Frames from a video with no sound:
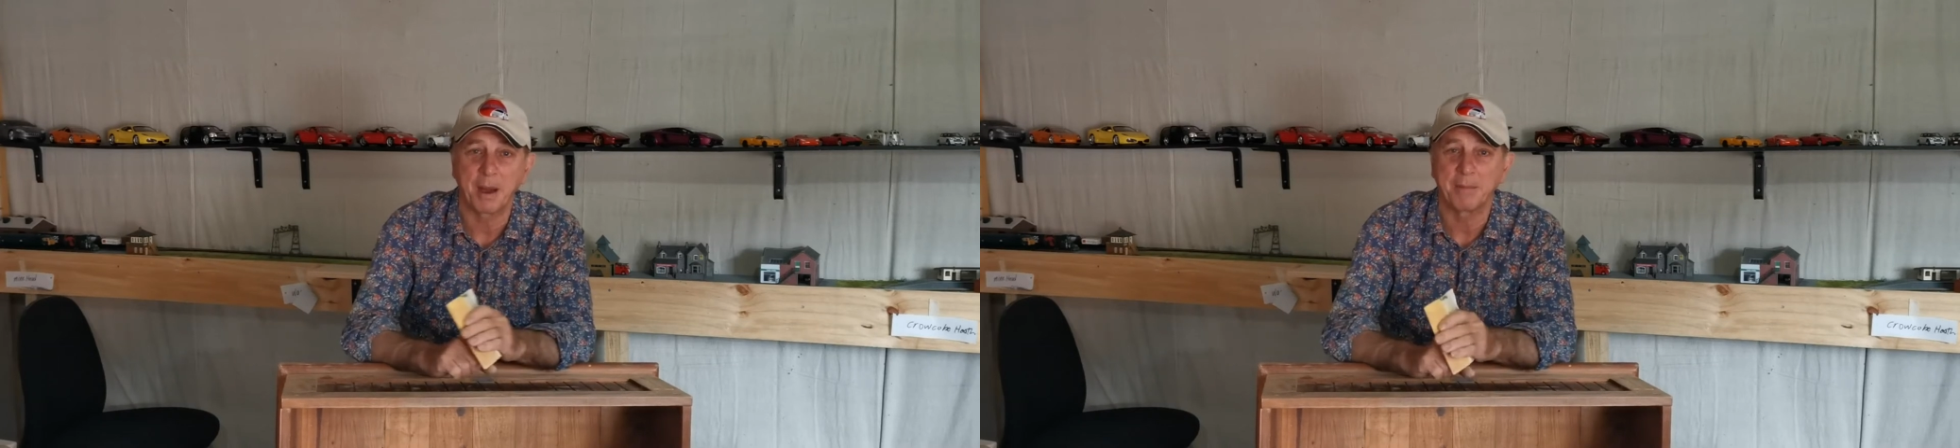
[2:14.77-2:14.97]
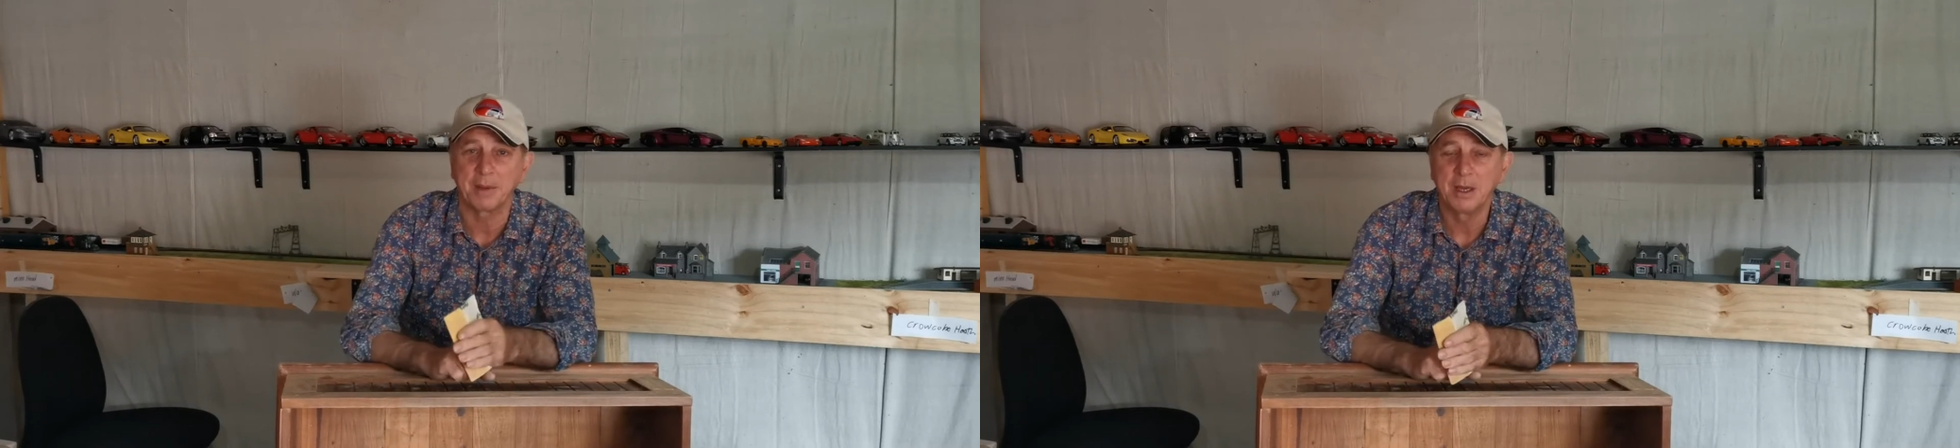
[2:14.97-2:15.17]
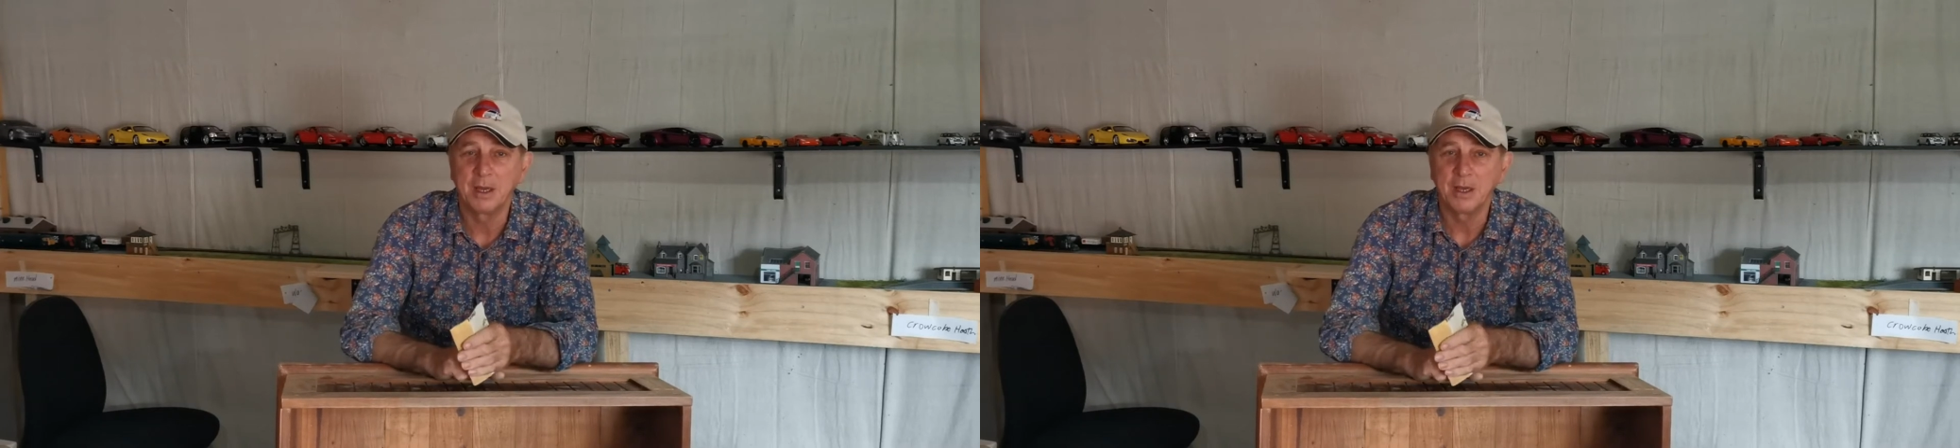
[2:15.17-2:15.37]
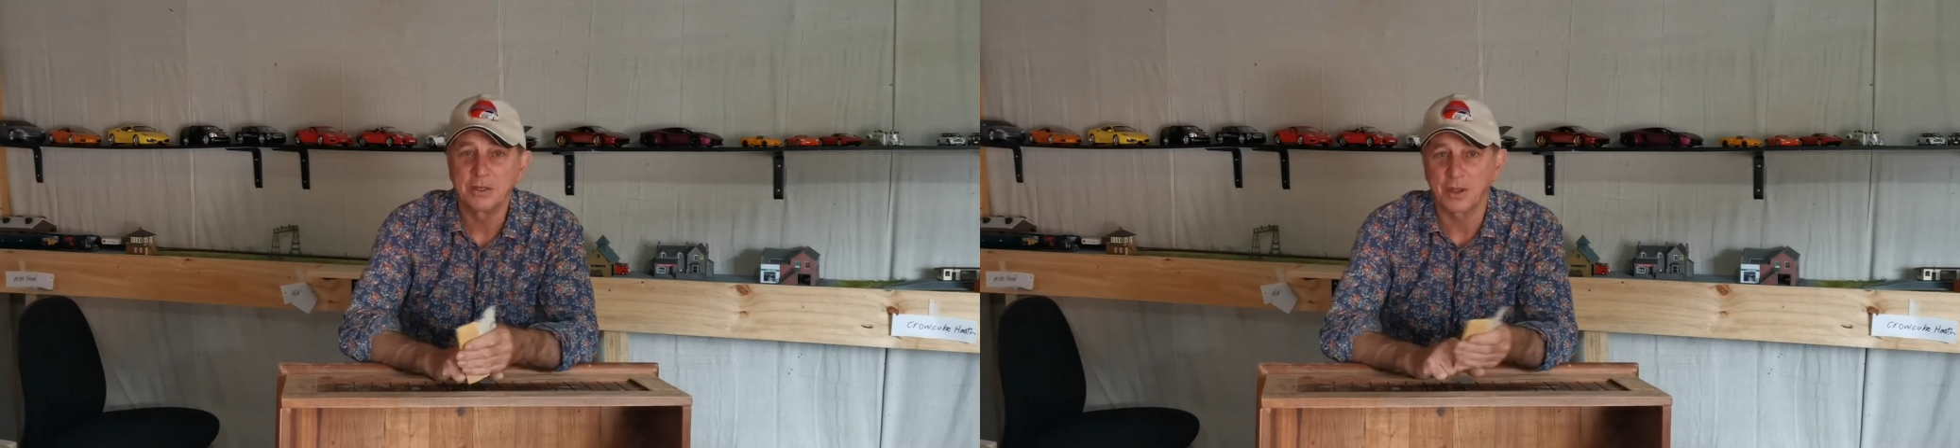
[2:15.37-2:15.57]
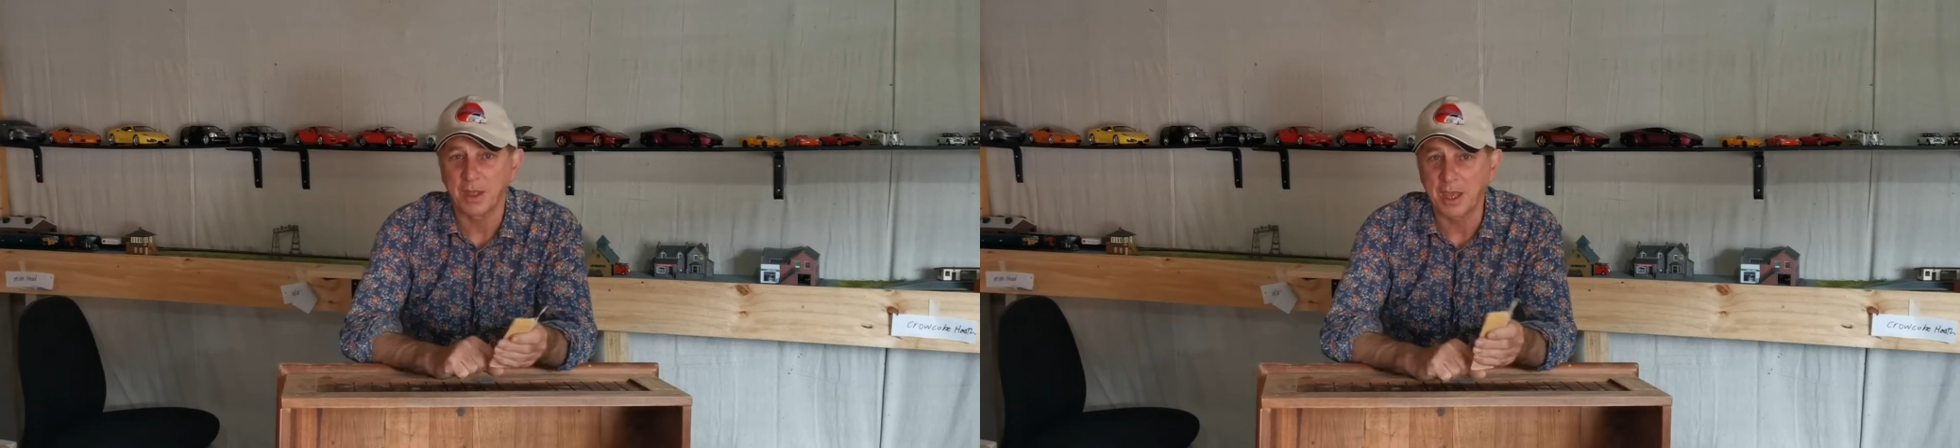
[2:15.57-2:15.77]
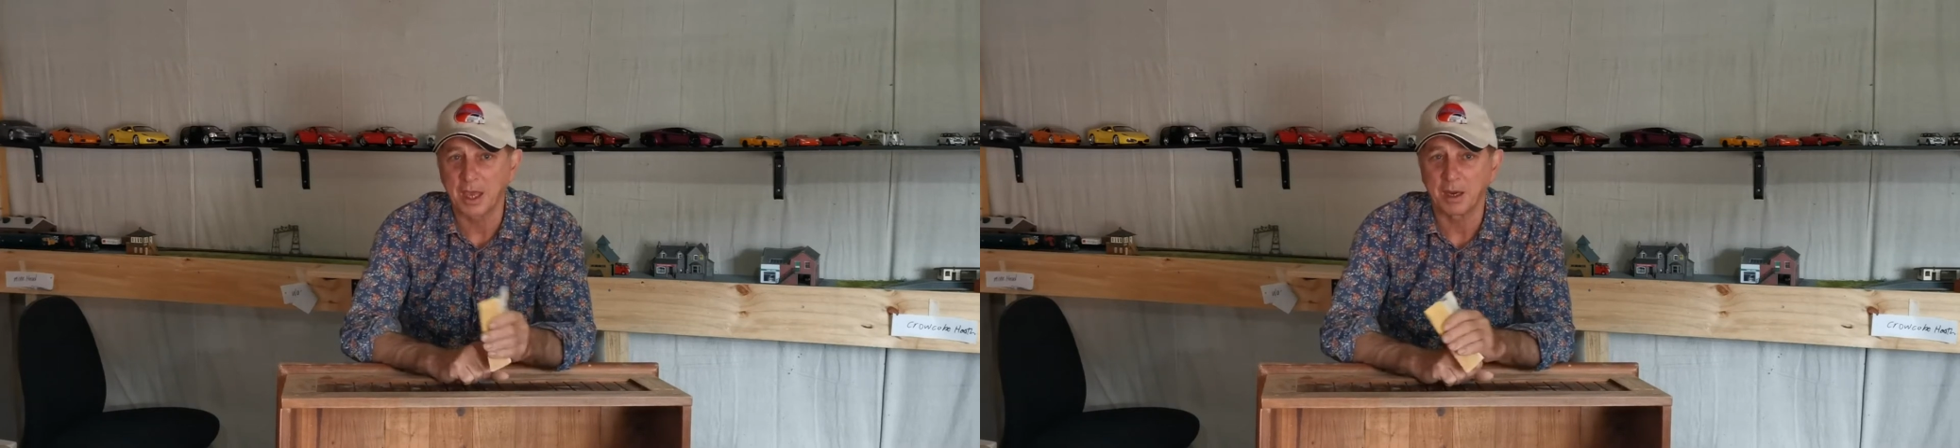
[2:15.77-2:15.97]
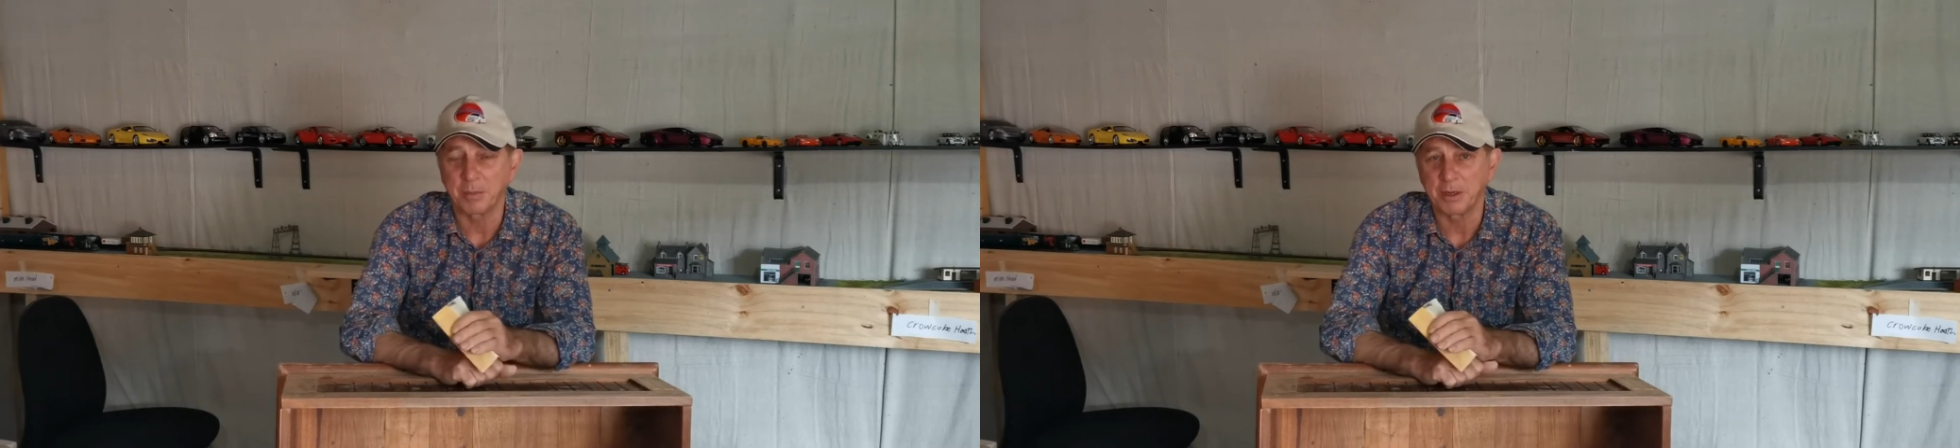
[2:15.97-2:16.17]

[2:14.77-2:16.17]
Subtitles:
up, so they're going to be